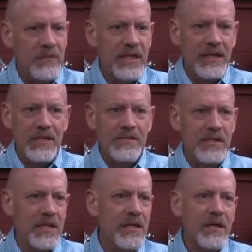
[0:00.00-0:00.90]
It is
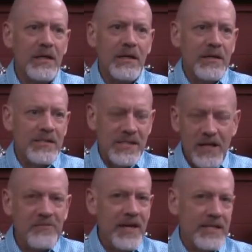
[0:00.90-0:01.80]
the
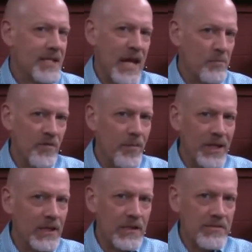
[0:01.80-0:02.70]
cellophane tape of
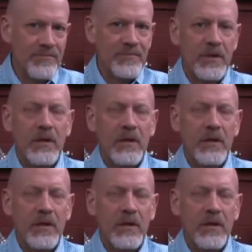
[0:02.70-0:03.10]
Arminianism.